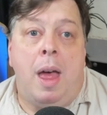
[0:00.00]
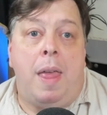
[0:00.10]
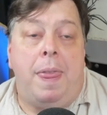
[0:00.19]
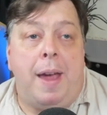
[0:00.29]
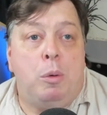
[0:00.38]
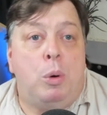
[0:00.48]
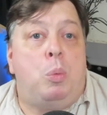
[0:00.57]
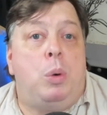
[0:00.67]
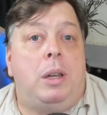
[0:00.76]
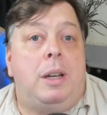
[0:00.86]
They were
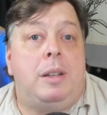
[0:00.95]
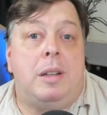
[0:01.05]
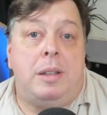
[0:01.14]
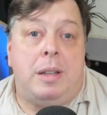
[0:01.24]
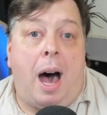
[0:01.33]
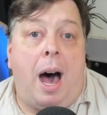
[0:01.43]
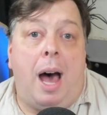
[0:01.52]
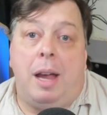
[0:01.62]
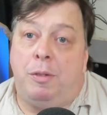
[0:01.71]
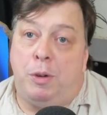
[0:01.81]
willing to
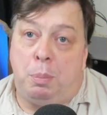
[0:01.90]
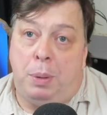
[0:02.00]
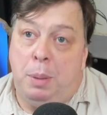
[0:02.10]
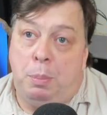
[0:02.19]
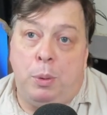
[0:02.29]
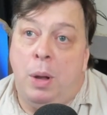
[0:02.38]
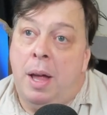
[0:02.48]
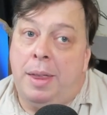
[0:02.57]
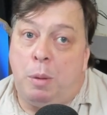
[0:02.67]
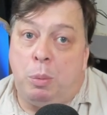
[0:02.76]
die for people
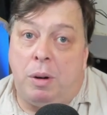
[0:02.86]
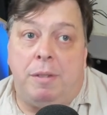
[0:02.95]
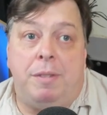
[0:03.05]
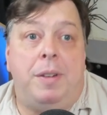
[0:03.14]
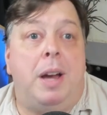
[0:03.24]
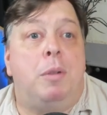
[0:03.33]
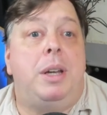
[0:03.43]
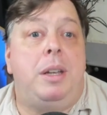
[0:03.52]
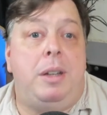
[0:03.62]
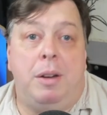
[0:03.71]
that were
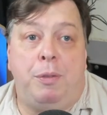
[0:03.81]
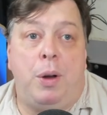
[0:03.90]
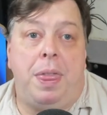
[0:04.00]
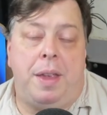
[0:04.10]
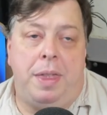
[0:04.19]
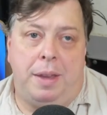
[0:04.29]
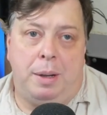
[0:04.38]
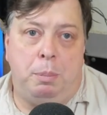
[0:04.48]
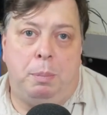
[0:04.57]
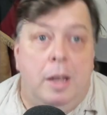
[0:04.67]
very different than
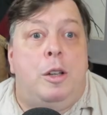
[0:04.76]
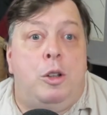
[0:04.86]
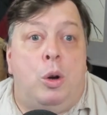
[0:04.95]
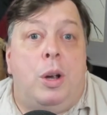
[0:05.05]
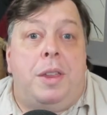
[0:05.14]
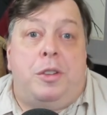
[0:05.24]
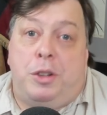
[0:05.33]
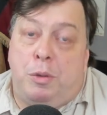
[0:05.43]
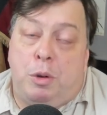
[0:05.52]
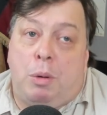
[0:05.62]
them. During the
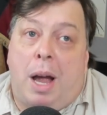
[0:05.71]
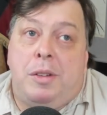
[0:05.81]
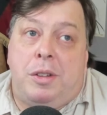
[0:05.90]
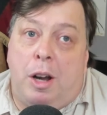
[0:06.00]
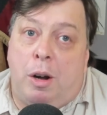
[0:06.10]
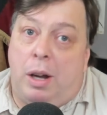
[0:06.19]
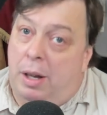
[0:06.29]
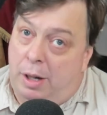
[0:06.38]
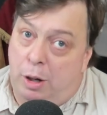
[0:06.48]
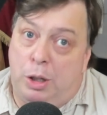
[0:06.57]
civil rights era
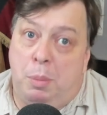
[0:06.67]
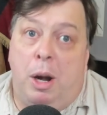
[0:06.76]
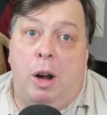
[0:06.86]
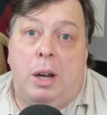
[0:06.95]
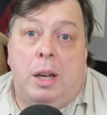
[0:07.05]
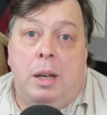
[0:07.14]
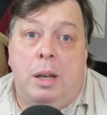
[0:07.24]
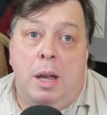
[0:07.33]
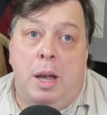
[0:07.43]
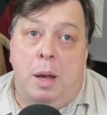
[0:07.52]
here in America,
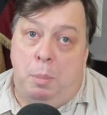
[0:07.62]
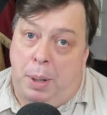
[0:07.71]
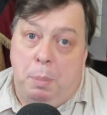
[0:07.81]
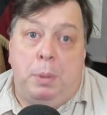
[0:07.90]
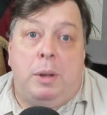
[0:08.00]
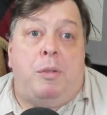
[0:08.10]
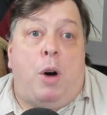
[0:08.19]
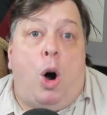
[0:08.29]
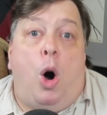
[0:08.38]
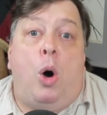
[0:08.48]
people of
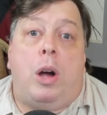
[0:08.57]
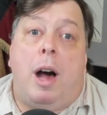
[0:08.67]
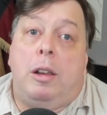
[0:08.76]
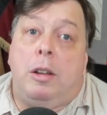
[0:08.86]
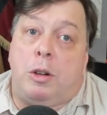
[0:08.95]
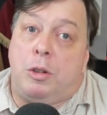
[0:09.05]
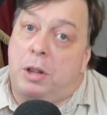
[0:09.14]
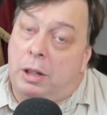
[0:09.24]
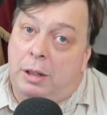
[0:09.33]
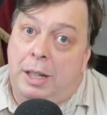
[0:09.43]
all colors
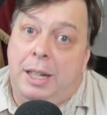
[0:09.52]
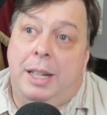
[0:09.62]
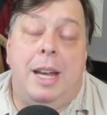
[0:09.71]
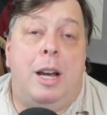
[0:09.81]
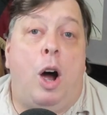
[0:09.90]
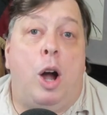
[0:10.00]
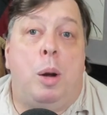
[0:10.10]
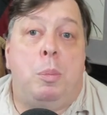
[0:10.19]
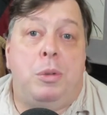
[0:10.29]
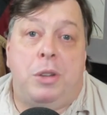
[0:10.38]
linking
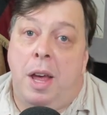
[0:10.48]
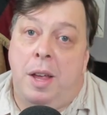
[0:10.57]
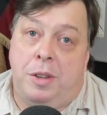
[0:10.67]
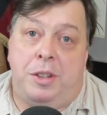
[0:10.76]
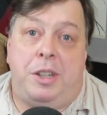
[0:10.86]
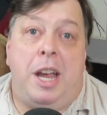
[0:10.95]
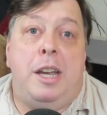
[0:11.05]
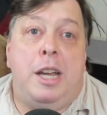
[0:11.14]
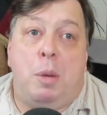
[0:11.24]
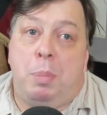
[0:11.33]
arms,
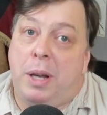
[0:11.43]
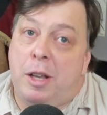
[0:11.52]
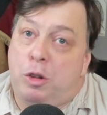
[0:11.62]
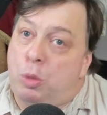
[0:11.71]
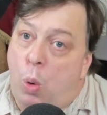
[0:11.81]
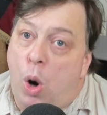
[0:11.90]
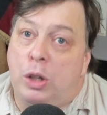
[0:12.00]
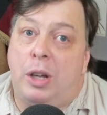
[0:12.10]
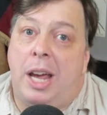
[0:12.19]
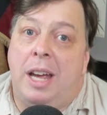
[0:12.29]
standing up against
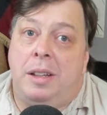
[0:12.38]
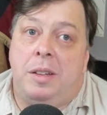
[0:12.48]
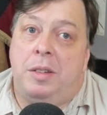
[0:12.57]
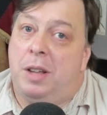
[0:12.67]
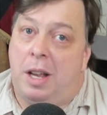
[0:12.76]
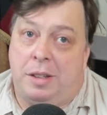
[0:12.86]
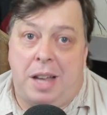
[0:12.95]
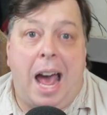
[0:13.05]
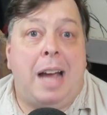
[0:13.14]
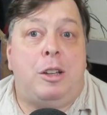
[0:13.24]
water cannons,
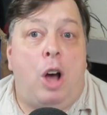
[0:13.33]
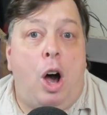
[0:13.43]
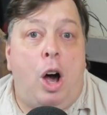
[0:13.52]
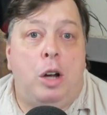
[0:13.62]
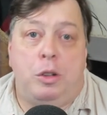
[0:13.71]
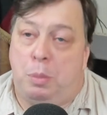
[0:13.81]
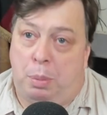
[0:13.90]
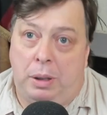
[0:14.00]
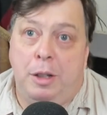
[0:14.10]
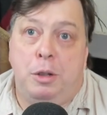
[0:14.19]
attack dogs,
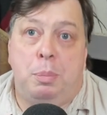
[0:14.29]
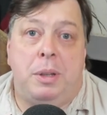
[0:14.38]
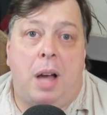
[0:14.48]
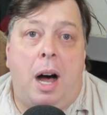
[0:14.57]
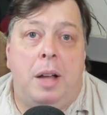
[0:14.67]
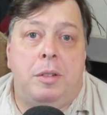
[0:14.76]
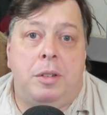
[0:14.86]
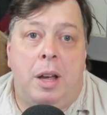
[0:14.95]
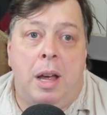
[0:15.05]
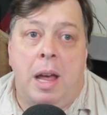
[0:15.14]
police
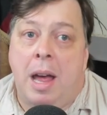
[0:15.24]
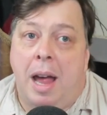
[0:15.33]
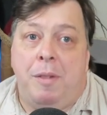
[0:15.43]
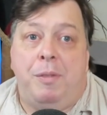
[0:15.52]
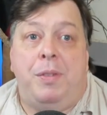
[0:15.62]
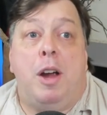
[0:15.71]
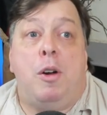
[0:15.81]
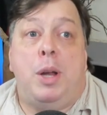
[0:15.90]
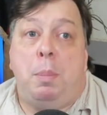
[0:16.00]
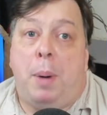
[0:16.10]
batons, a
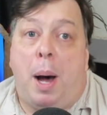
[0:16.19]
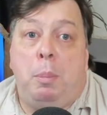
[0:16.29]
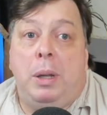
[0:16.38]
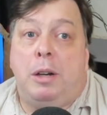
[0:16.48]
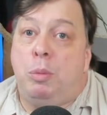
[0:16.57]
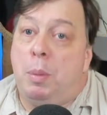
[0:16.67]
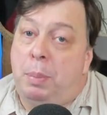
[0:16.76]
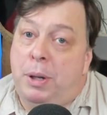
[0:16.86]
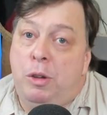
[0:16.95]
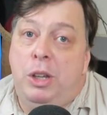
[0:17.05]
very public
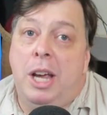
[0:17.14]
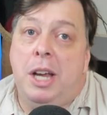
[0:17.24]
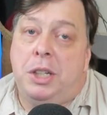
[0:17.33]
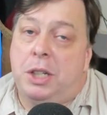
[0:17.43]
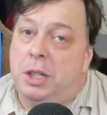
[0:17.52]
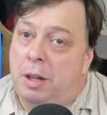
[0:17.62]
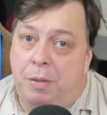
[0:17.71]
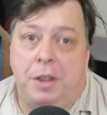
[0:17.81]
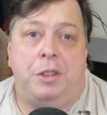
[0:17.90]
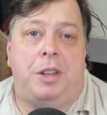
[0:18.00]
repudiation
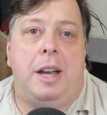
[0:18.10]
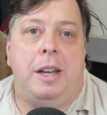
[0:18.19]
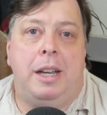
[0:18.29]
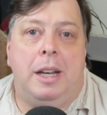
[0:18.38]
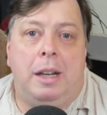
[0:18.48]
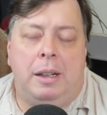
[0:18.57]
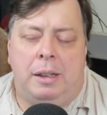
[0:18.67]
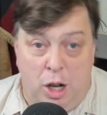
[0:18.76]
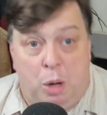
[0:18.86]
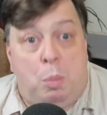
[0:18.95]
of this idea.
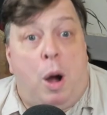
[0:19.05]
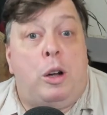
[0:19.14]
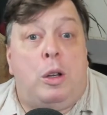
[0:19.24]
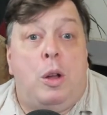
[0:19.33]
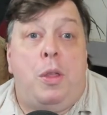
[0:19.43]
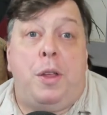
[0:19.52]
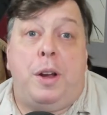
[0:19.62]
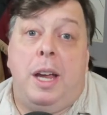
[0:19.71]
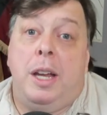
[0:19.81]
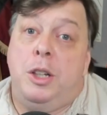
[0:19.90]
Martin Luther
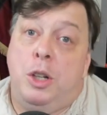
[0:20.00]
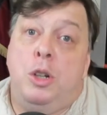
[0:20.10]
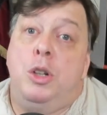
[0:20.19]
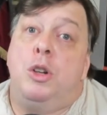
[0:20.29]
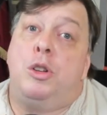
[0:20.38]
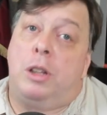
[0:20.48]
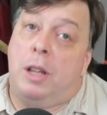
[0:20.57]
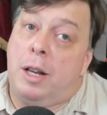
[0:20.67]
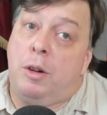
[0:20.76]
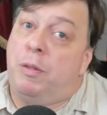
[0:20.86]
King Jr.'s
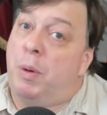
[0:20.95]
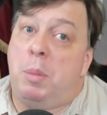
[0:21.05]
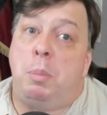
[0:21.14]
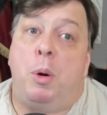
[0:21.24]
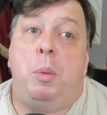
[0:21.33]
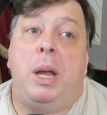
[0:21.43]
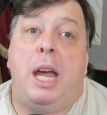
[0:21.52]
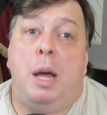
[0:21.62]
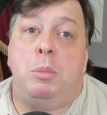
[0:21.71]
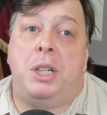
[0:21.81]
letter from a
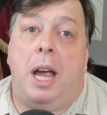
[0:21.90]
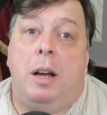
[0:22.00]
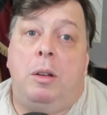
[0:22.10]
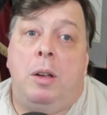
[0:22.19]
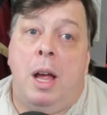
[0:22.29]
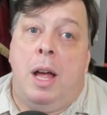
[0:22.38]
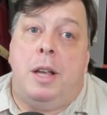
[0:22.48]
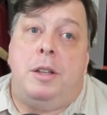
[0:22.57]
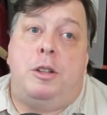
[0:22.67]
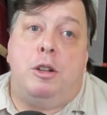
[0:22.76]
Birmingham jail
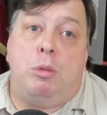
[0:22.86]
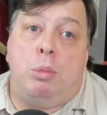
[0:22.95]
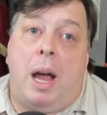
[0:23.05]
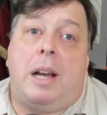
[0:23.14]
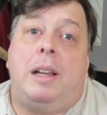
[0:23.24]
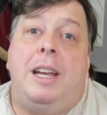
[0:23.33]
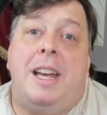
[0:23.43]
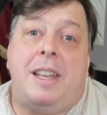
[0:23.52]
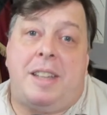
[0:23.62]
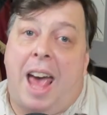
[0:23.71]

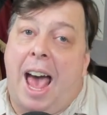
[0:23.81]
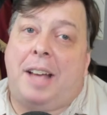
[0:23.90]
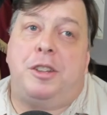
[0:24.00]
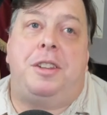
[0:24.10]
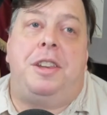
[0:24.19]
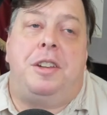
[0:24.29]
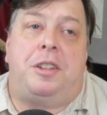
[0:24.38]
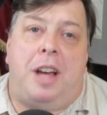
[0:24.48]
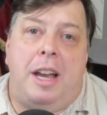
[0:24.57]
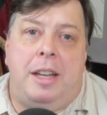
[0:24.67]
directly attacks
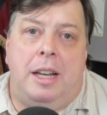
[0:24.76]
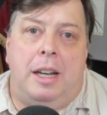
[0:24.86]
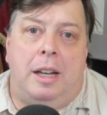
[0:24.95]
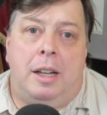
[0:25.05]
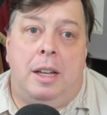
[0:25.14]
this idea.